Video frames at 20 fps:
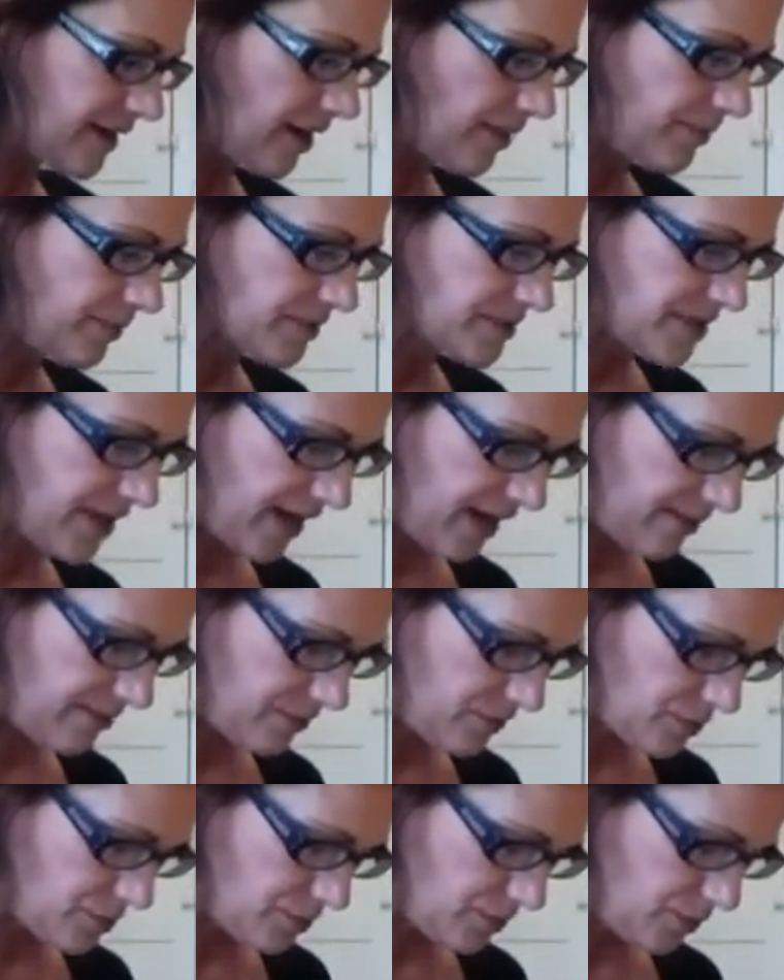a couple
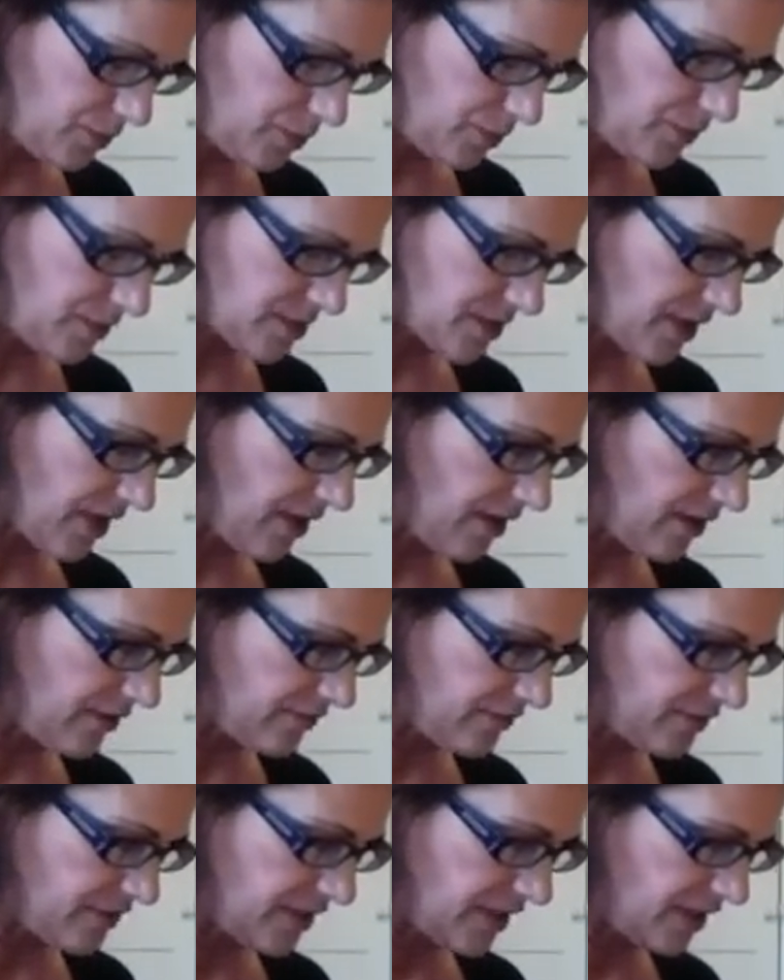tablespoons
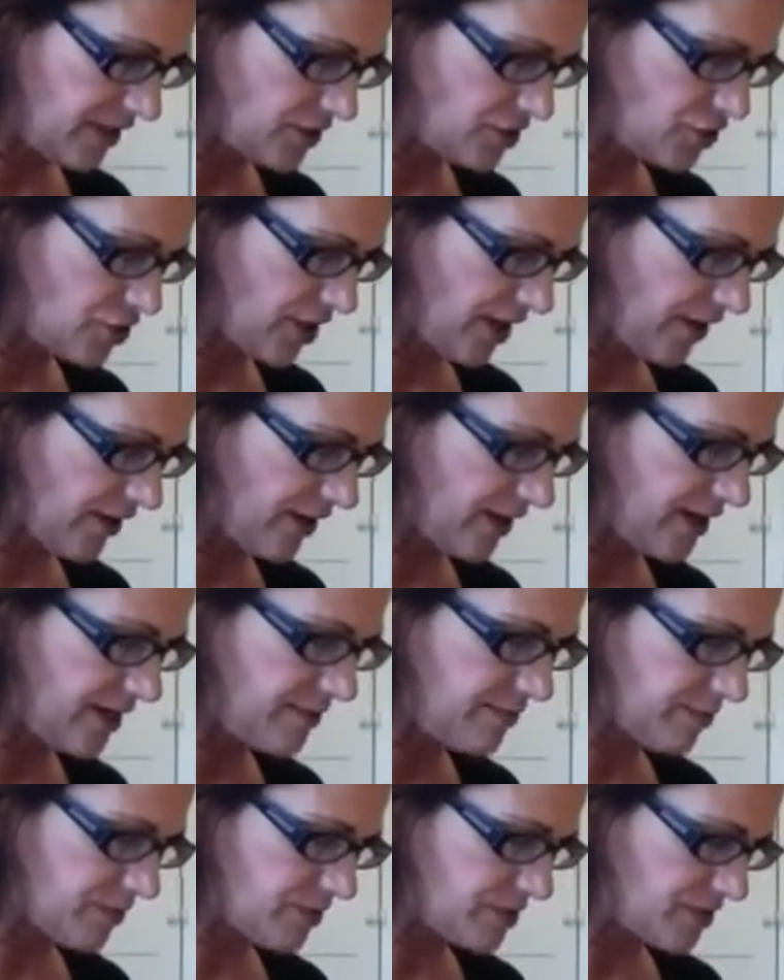of the
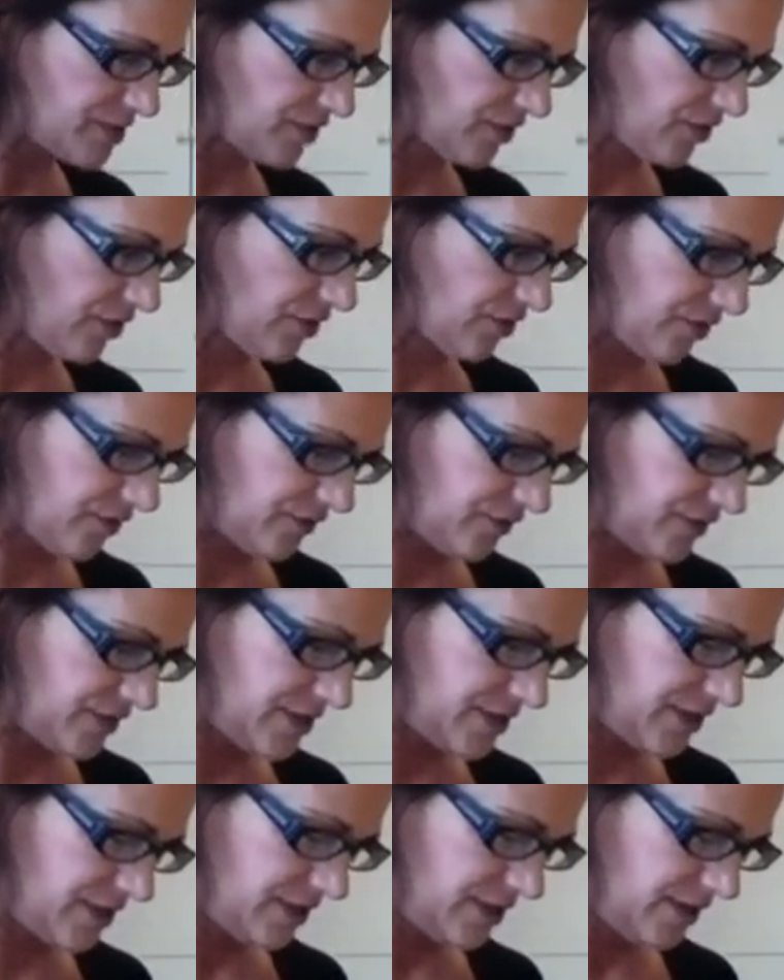cherry
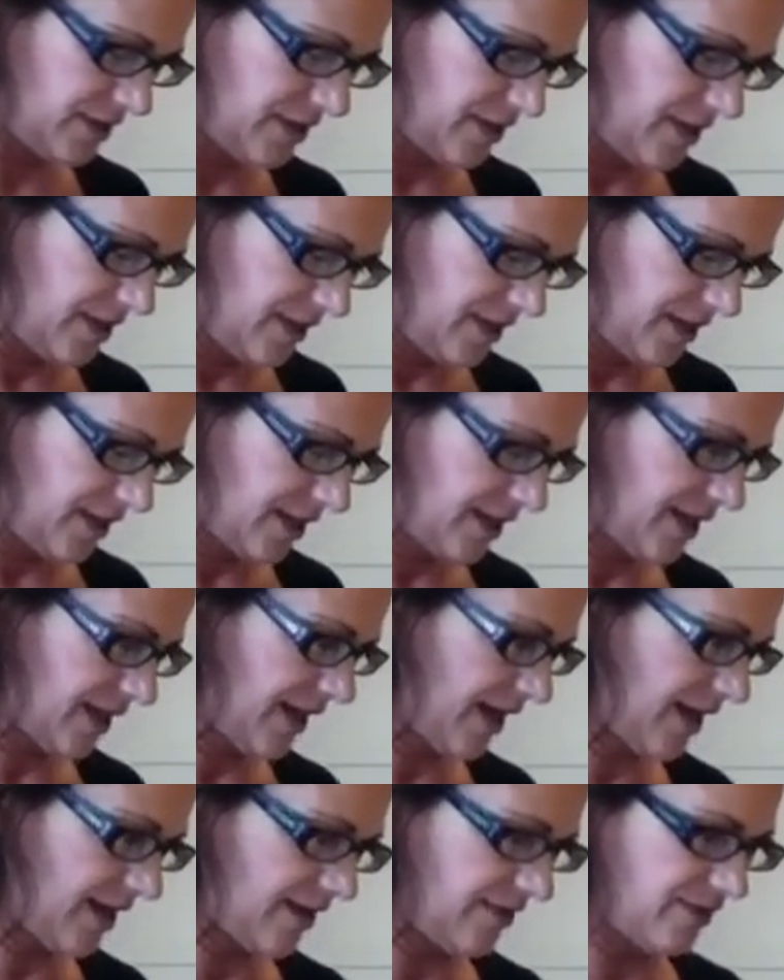preserves and
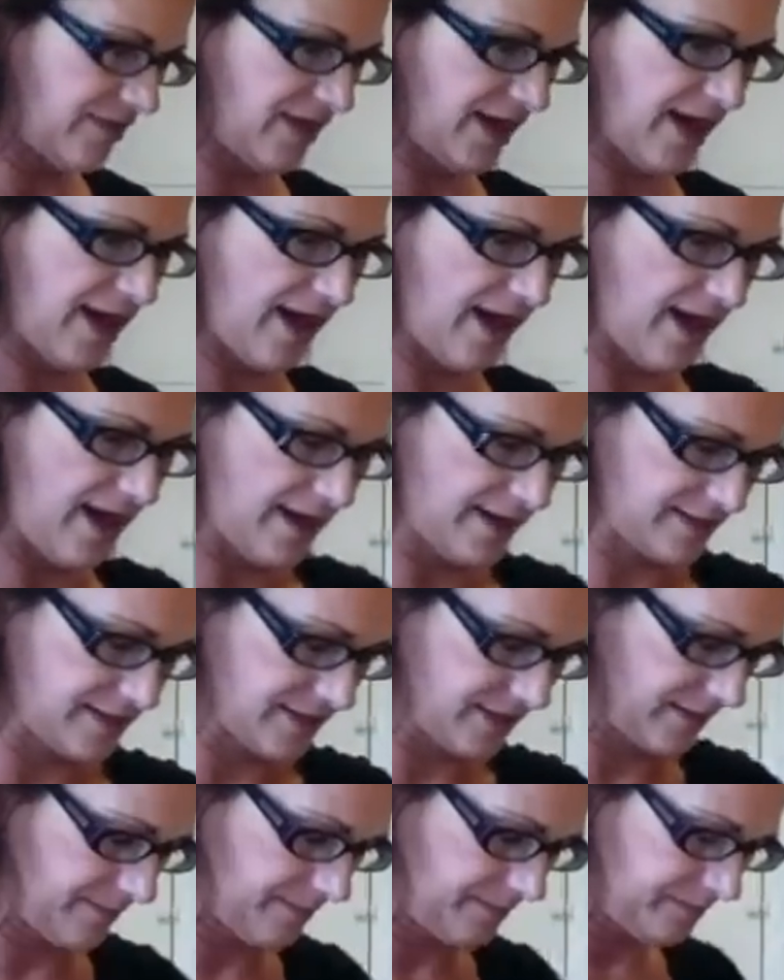add
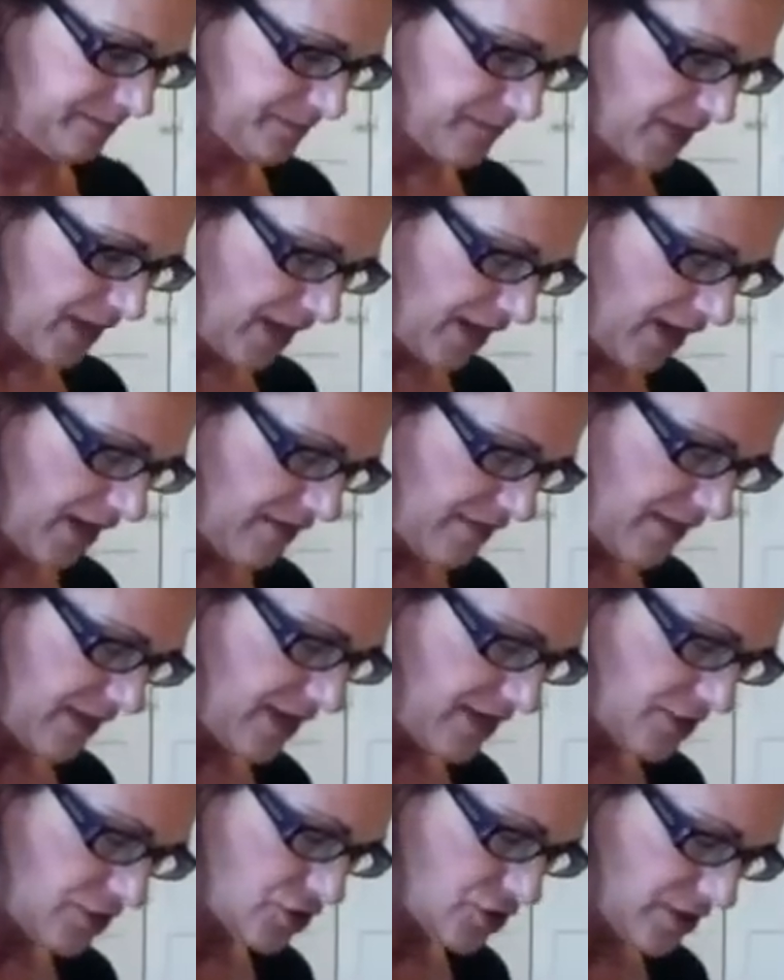that. And
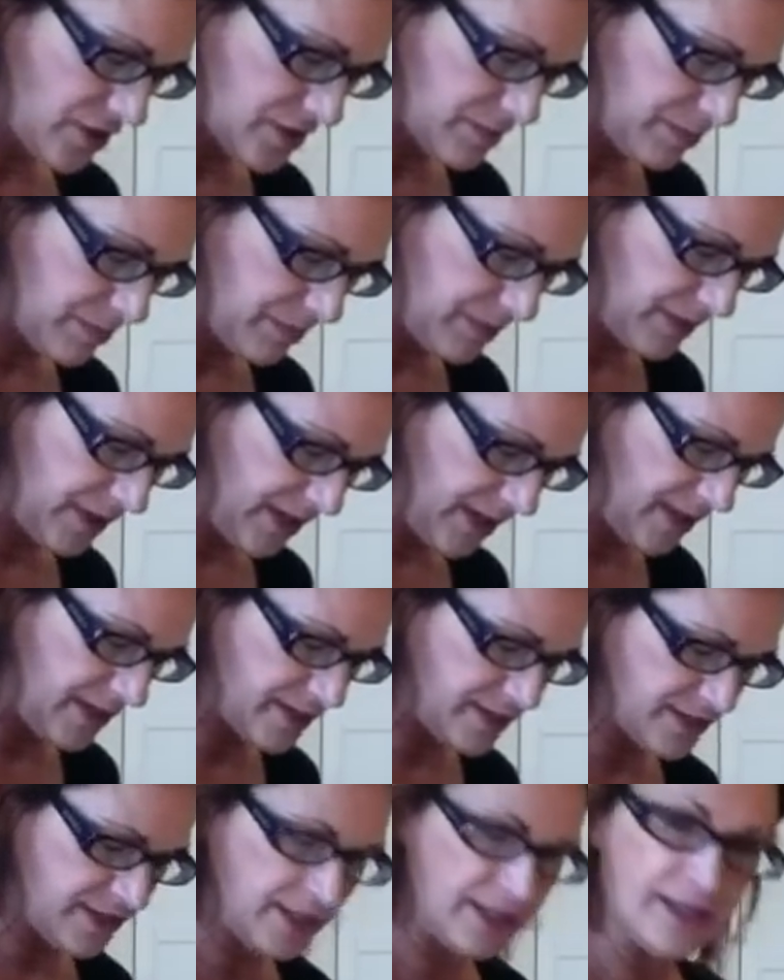then just
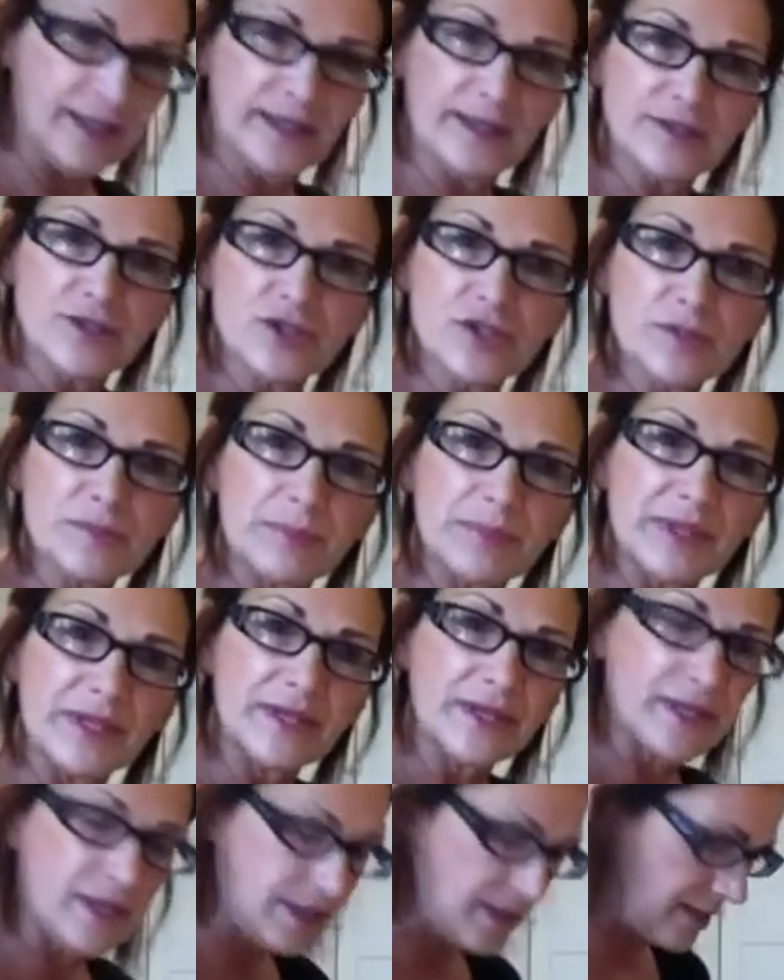blending
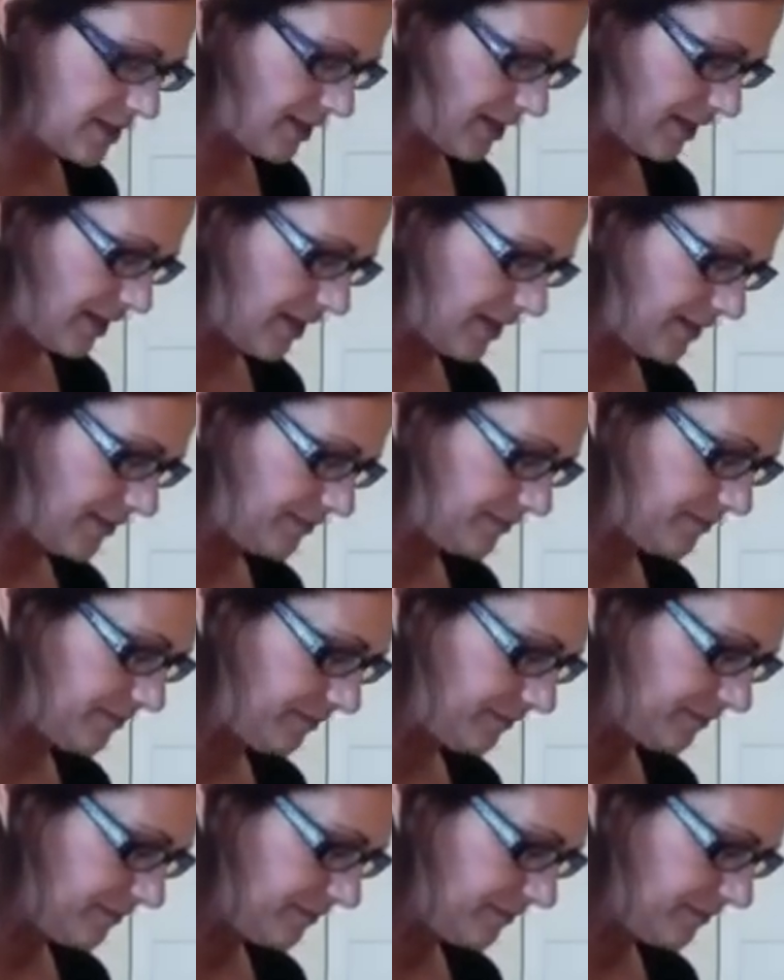it in